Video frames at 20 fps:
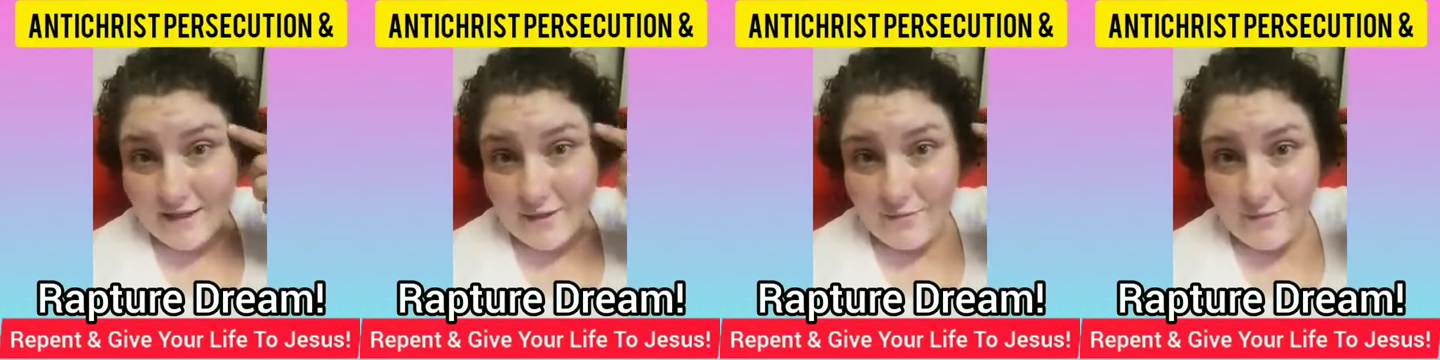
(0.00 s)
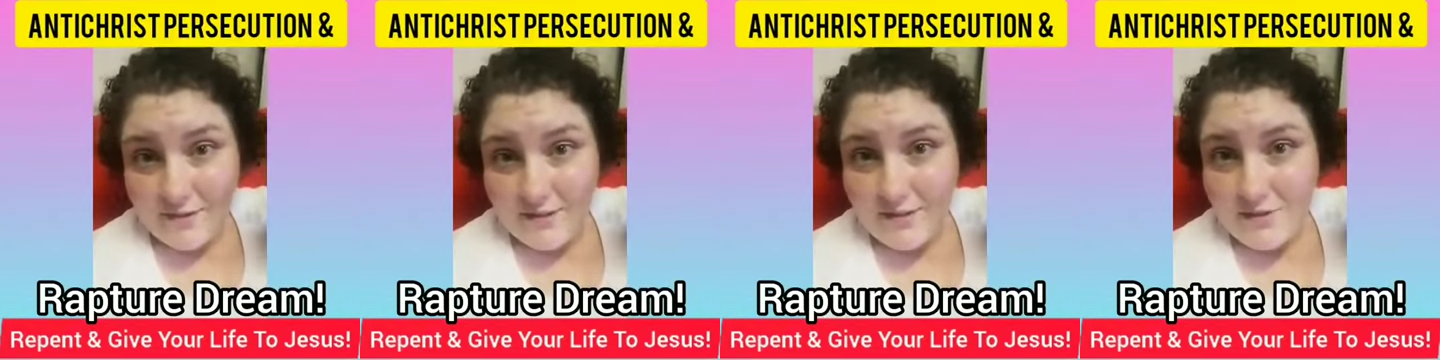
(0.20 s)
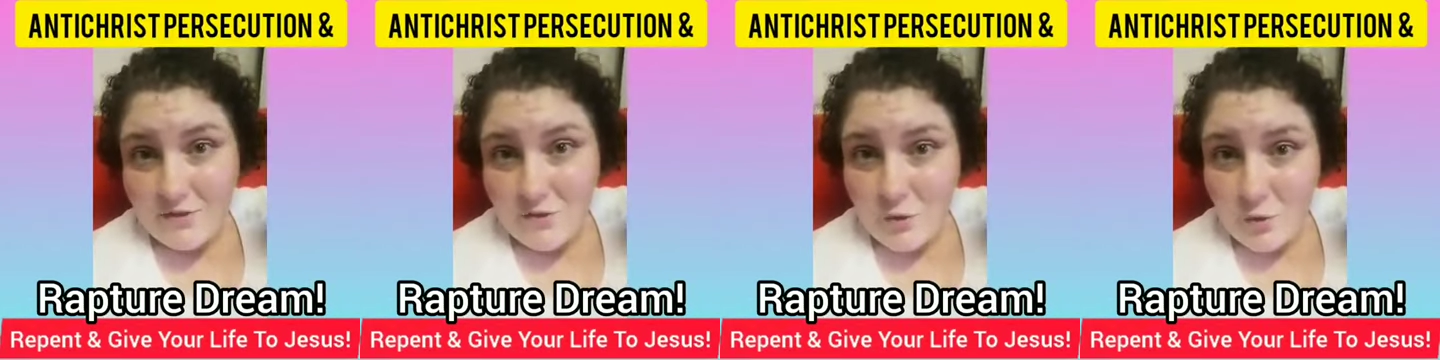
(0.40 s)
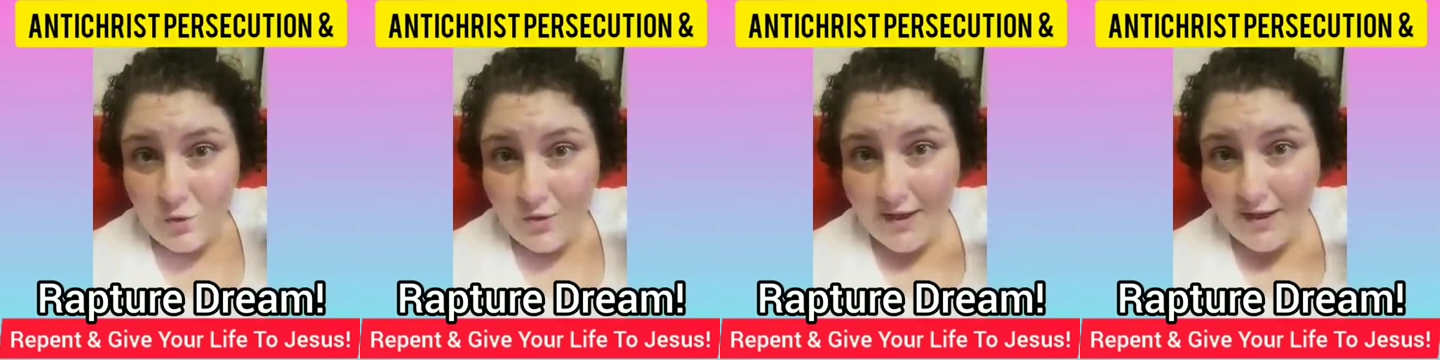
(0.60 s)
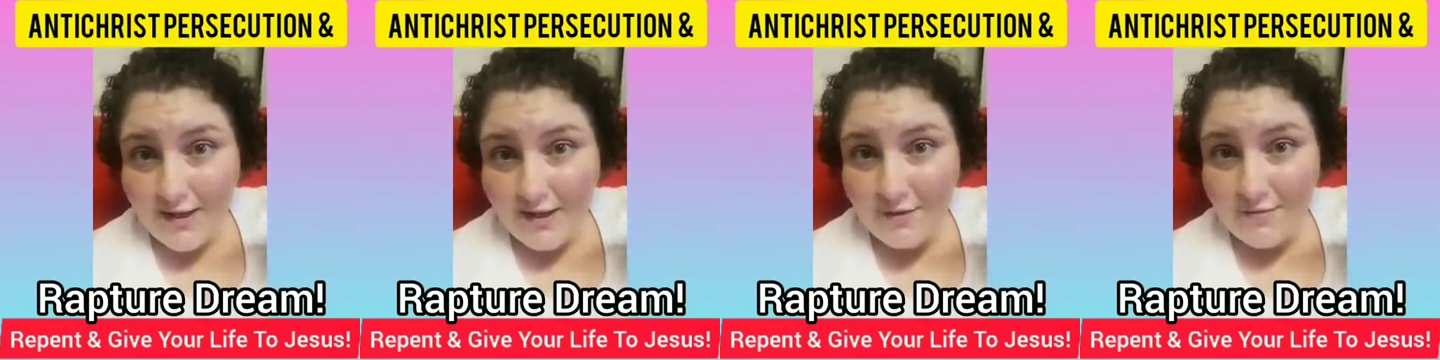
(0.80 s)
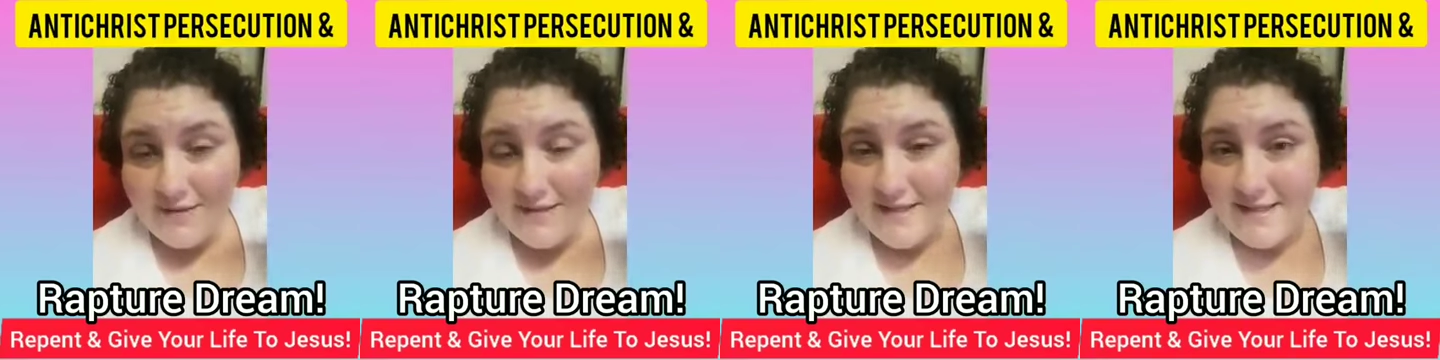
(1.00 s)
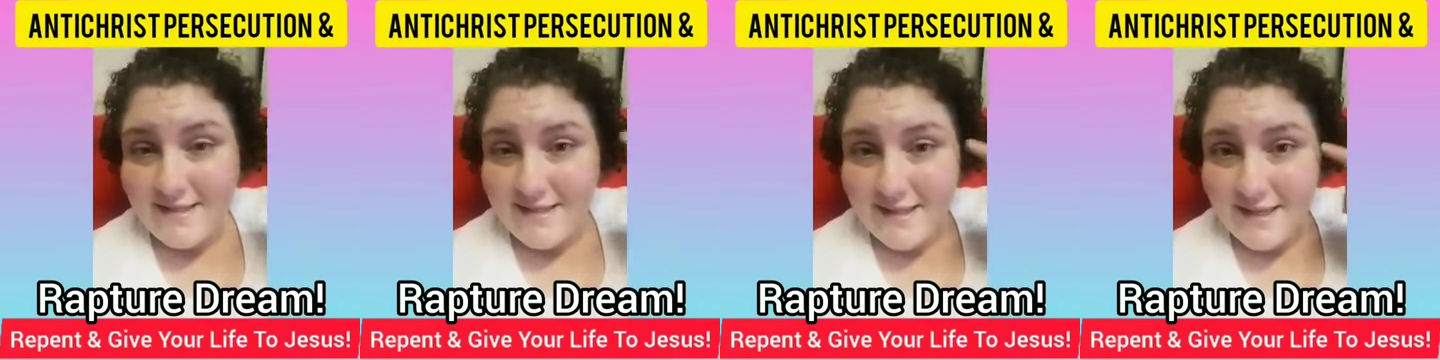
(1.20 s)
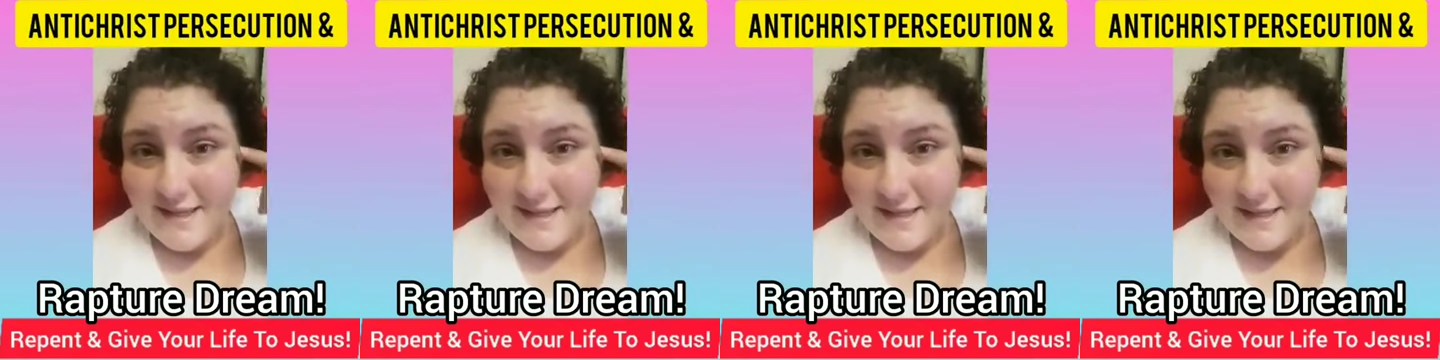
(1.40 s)
I wasn't talking, and I was
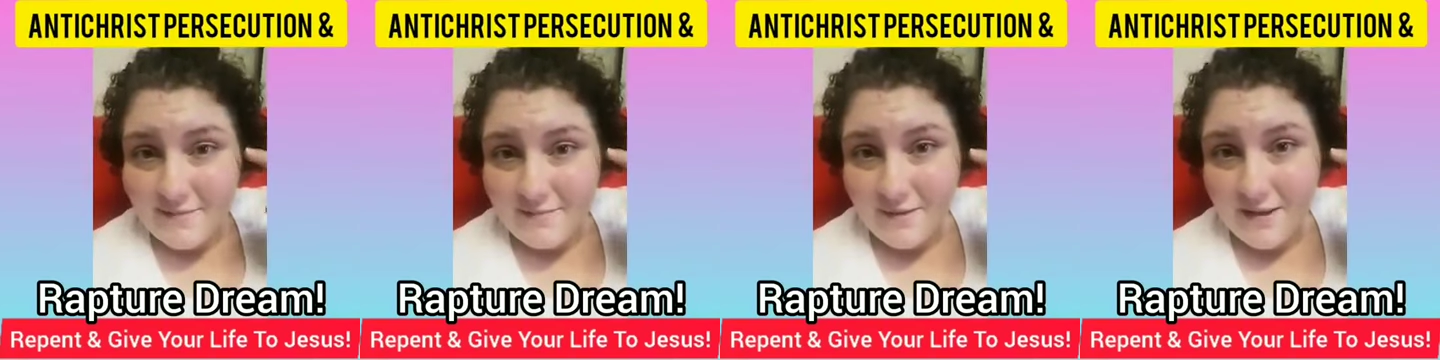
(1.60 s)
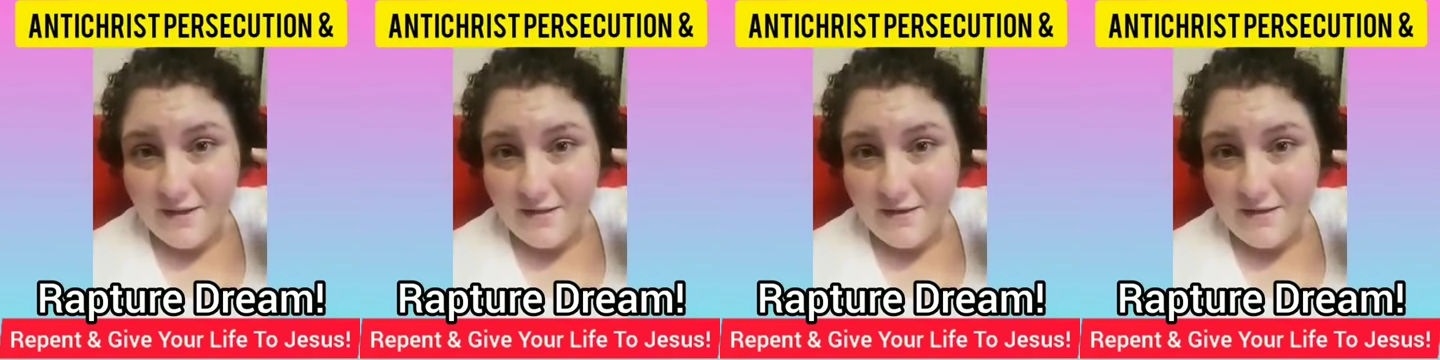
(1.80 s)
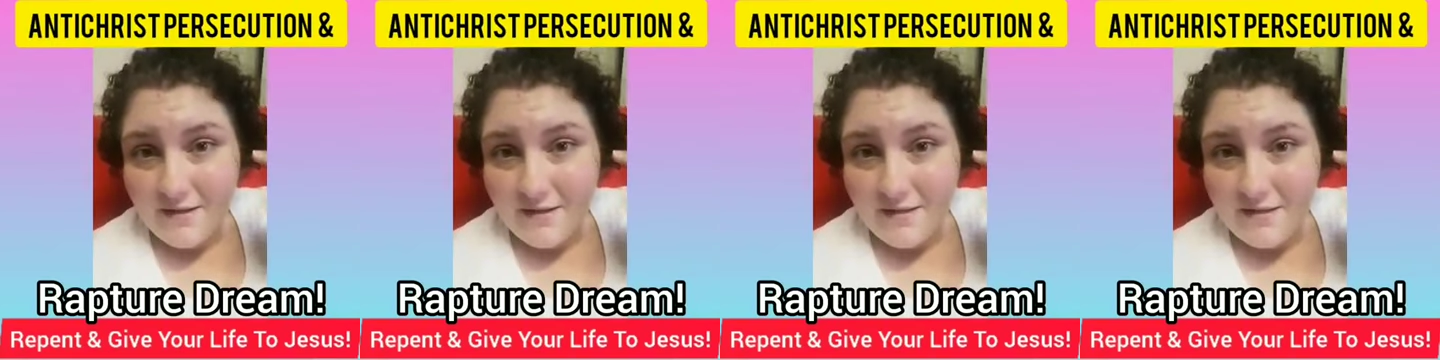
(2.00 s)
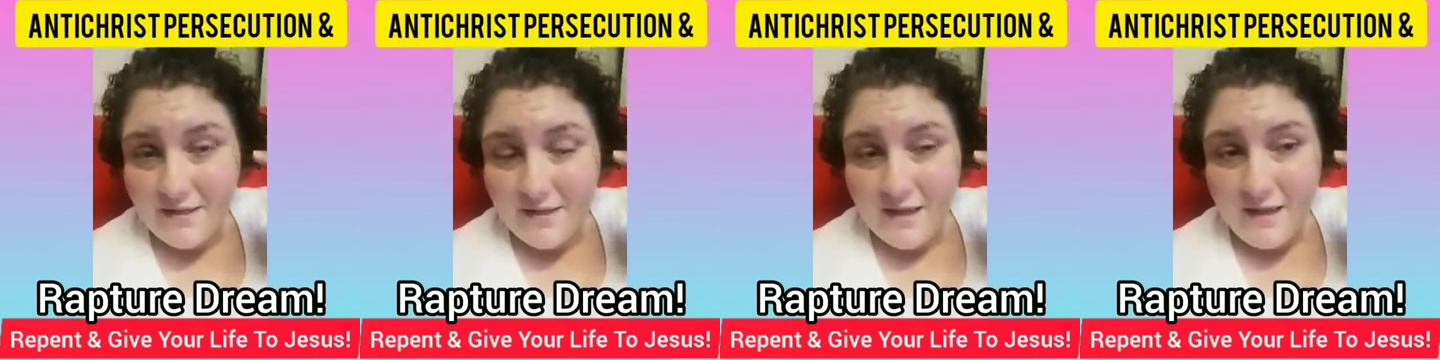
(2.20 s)
thinking about it.